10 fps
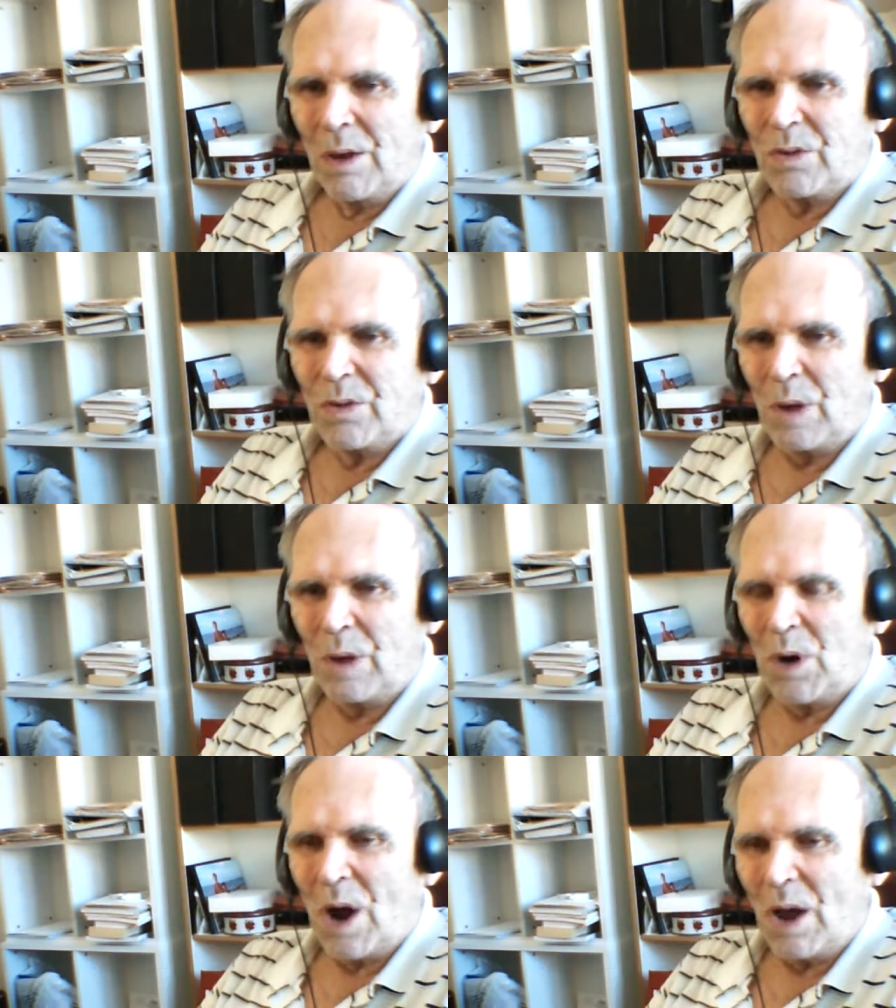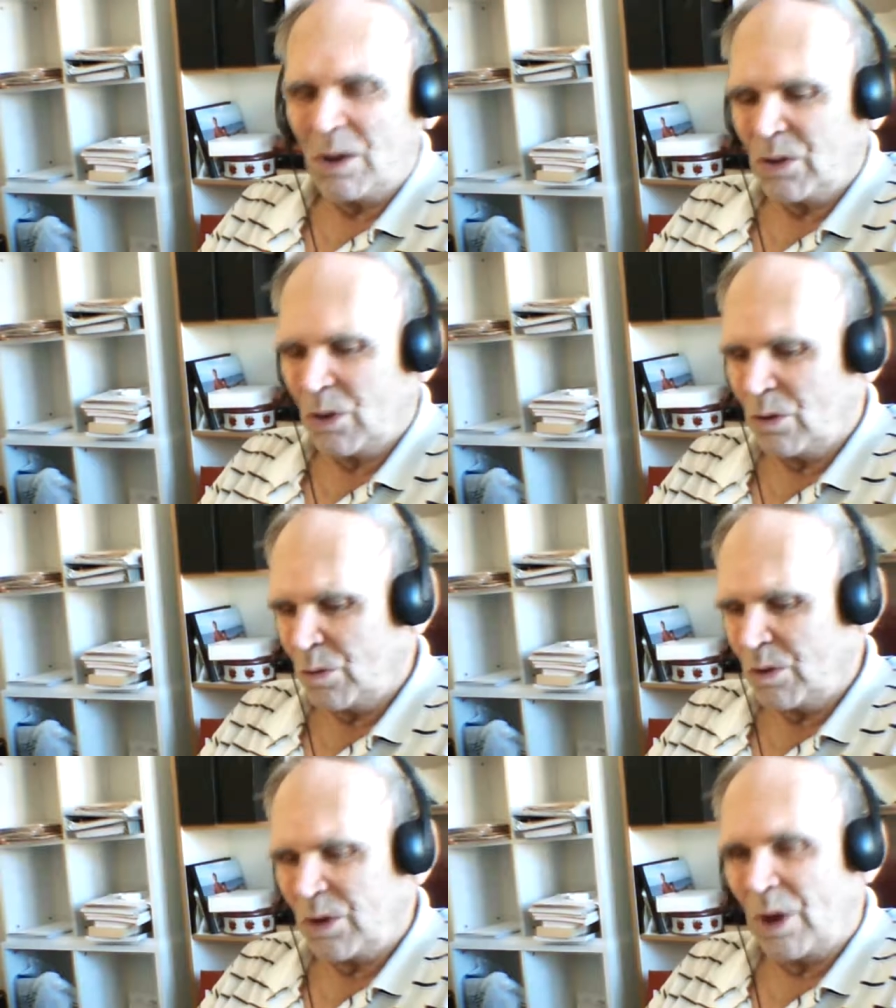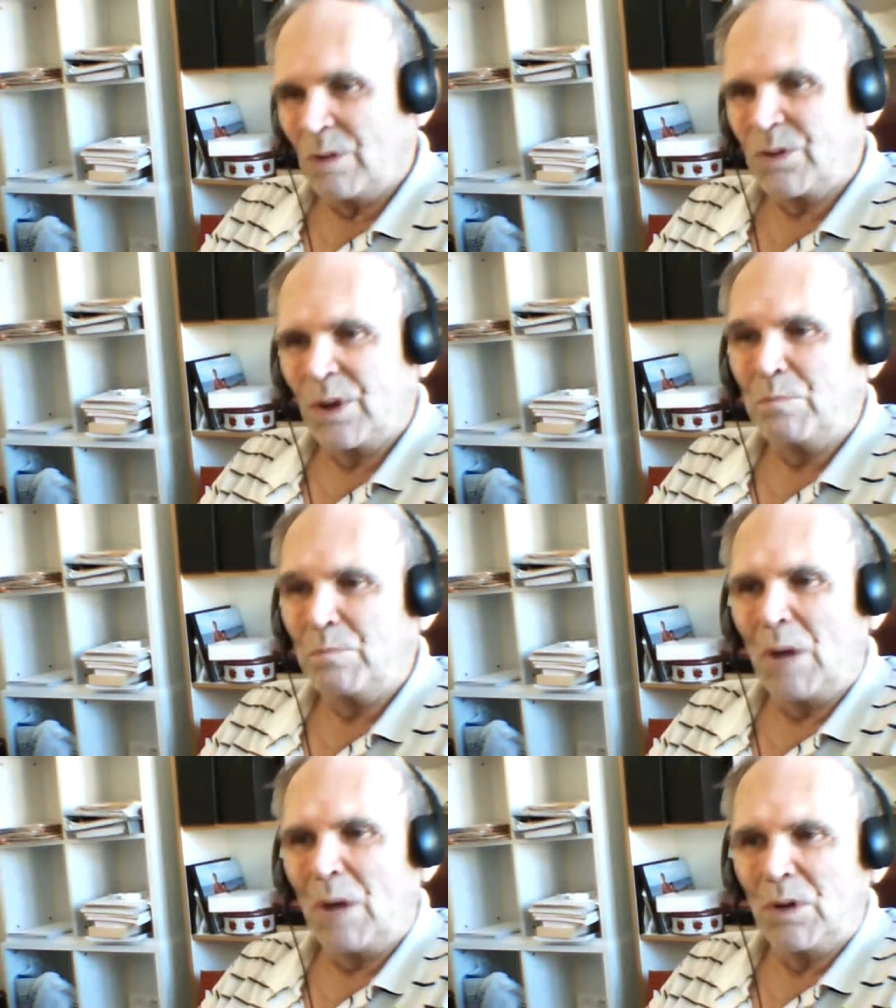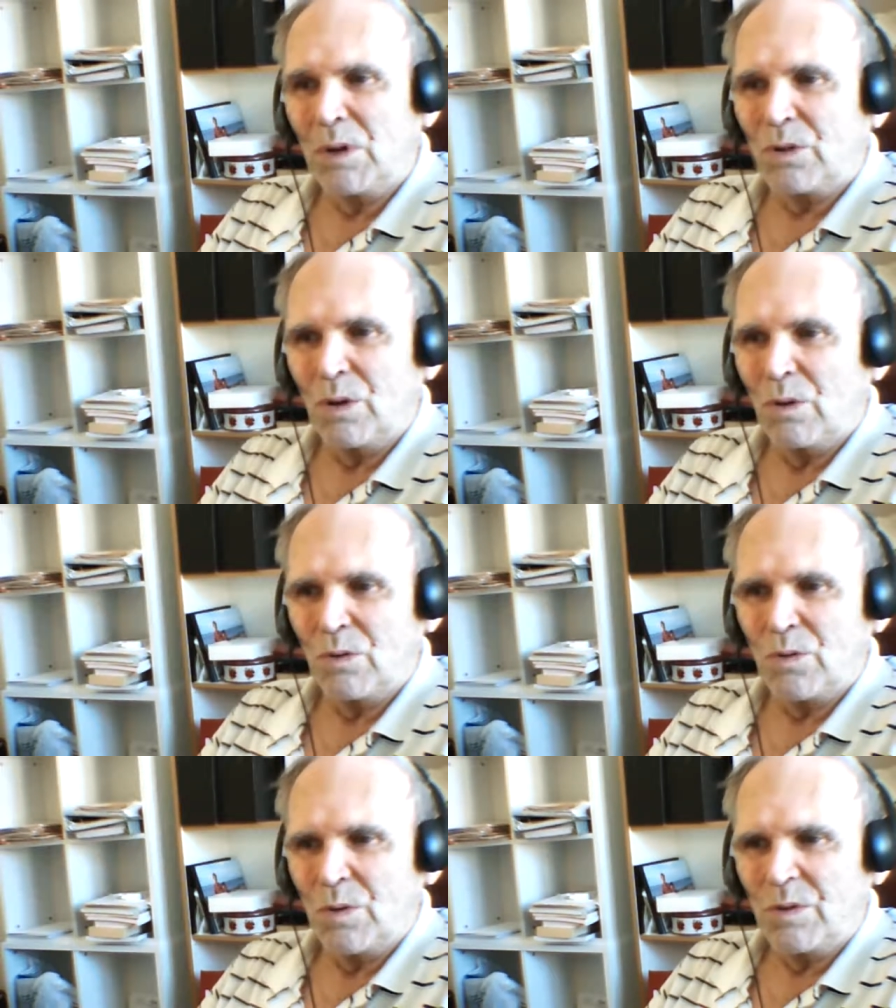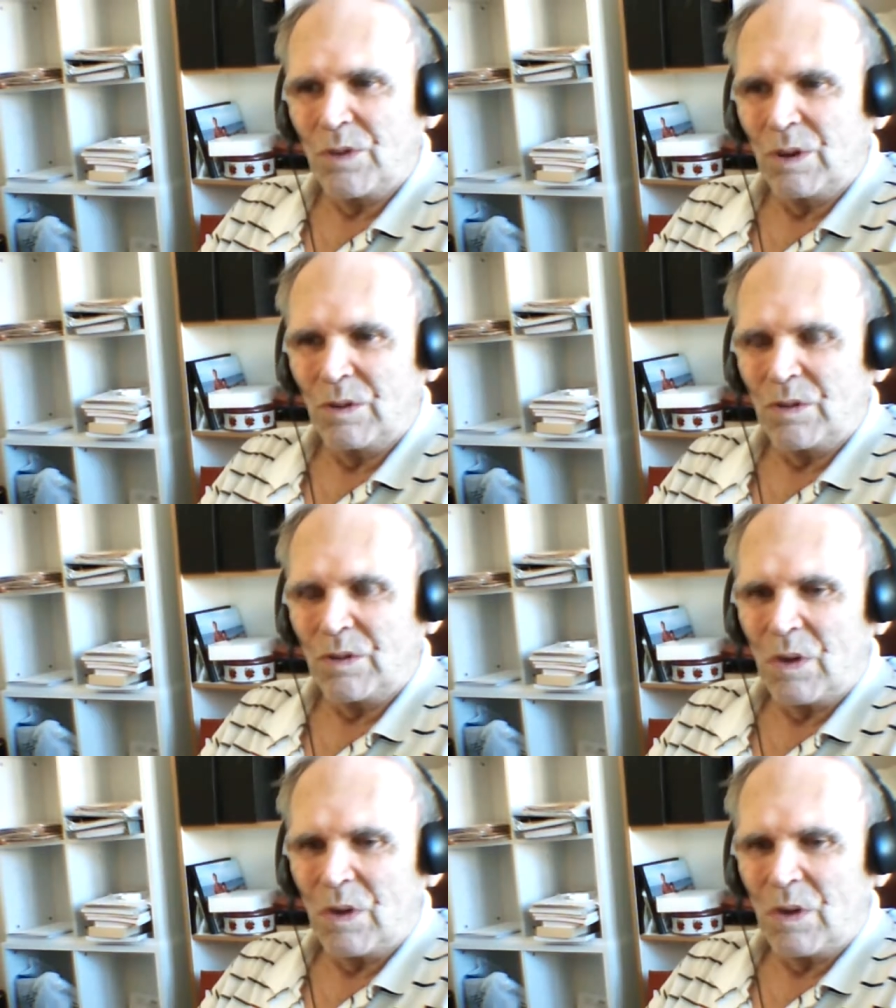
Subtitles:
summarize those results, and publish those results